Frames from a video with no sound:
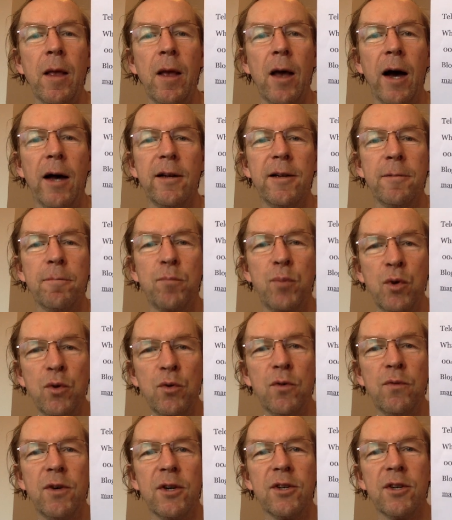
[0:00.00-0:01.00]
I'll
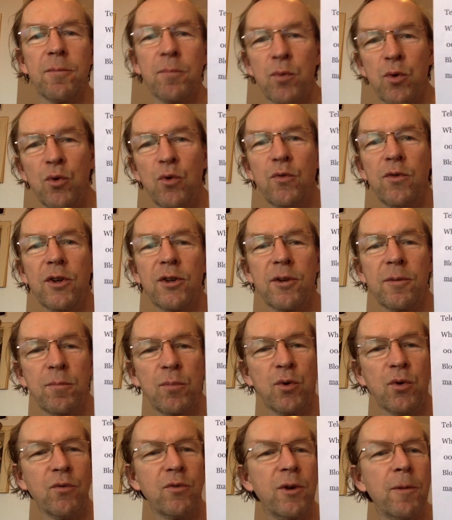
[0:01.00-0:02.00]
improve and improve and
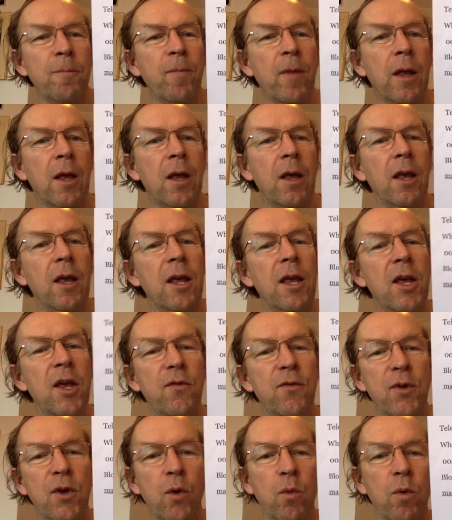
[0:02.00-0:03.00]
improve.
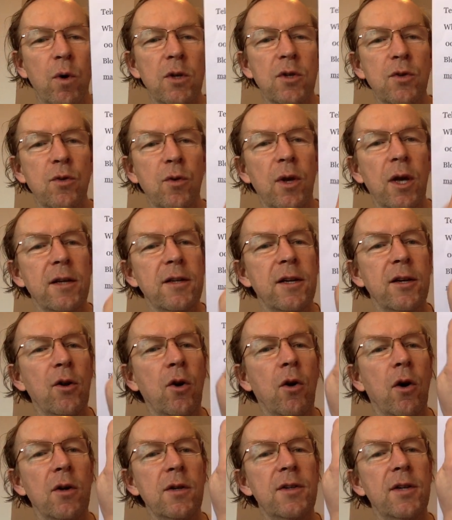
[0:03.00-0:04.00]
If you want to get in
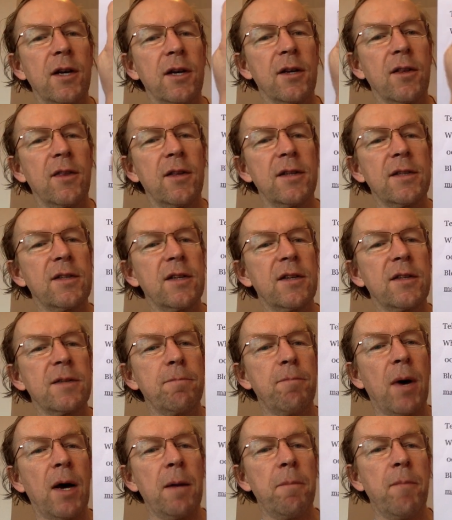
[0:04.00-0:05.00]
contact, this is
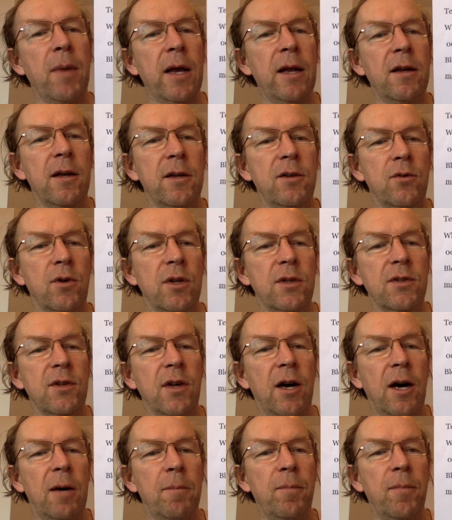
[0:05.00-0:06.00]
my mail address
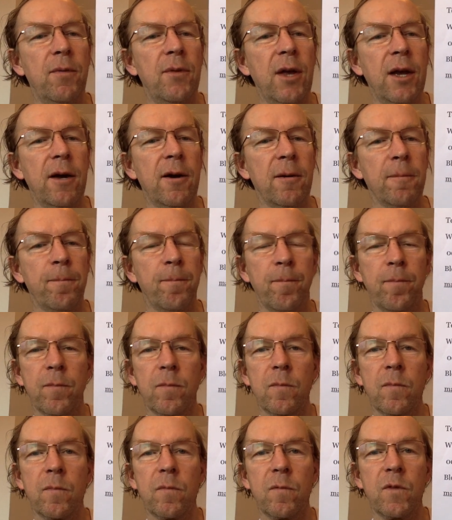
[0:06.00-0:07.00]
up there.
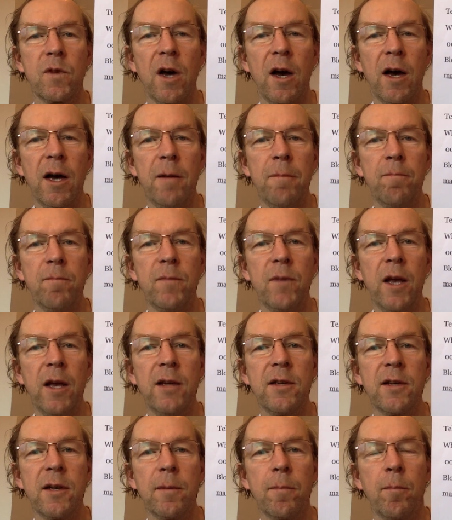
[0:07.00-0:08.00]
Time,
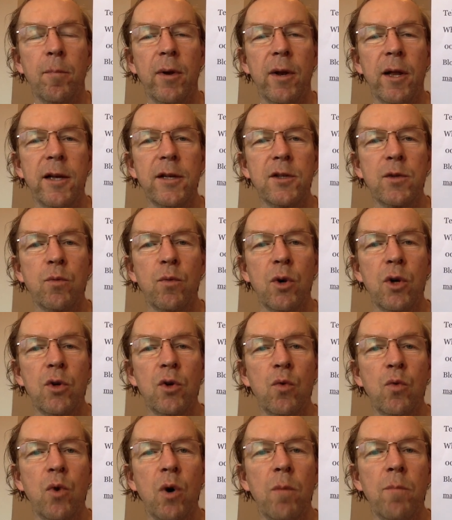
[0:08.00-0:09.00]
date, and place where
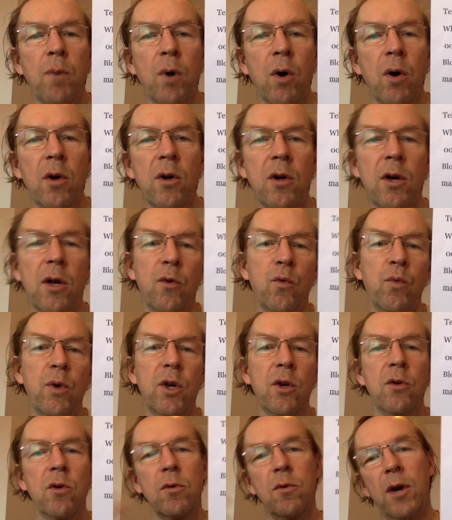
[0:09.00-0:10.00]
you were born, and we
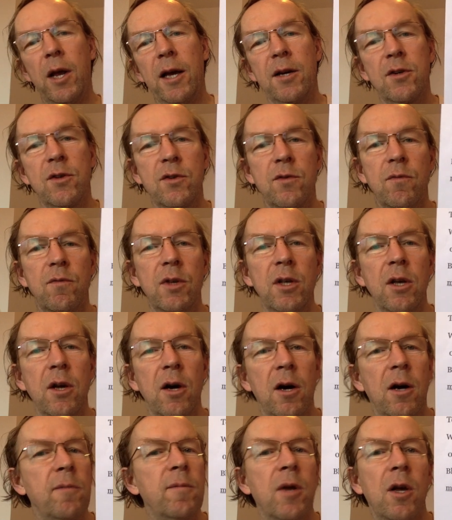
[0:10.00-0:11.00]
connect
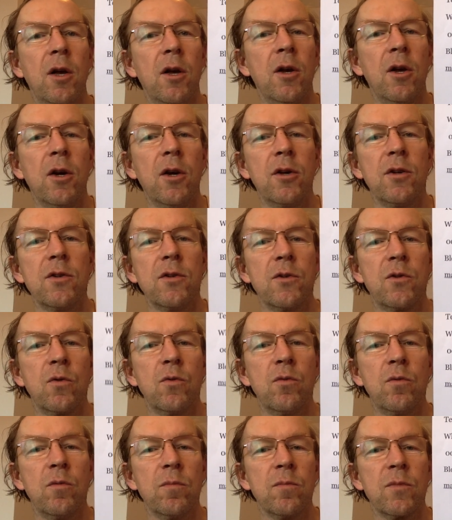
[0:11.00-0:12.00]
via
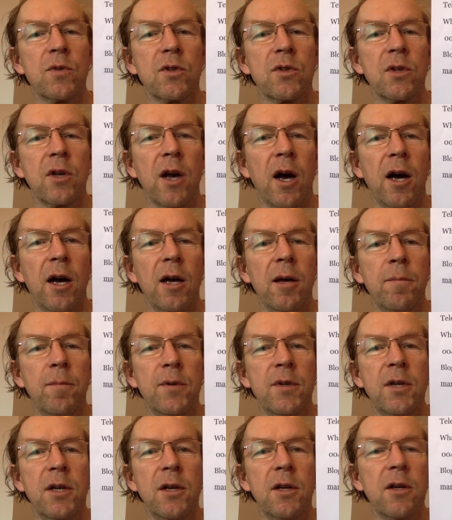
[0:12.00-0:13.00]
Zoom,
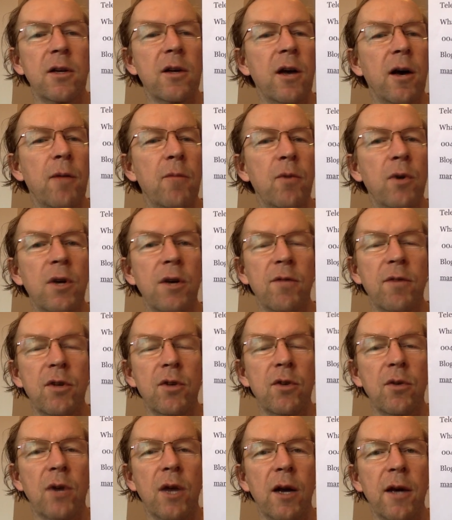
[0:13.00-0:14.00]
Skype, Telegram, whatever
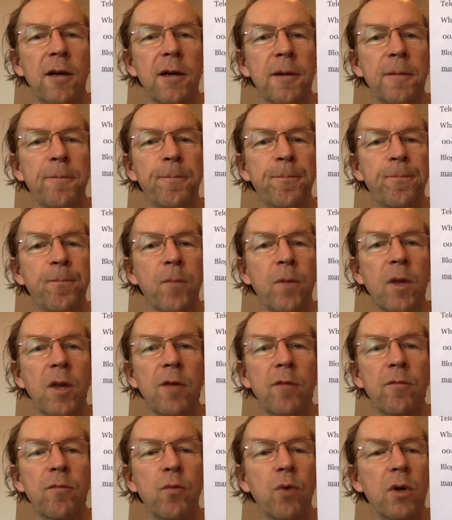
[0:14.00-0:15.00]
you like,
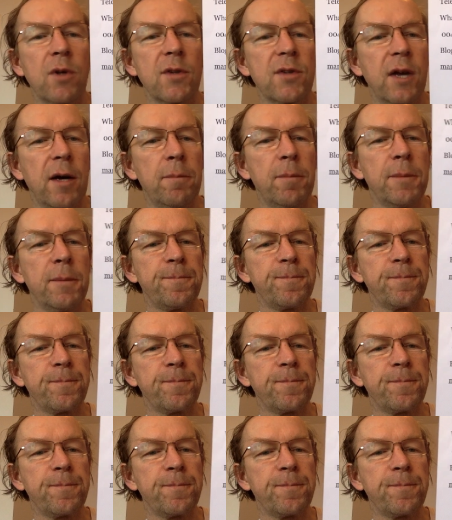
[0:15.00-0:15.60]
even WhatsApp.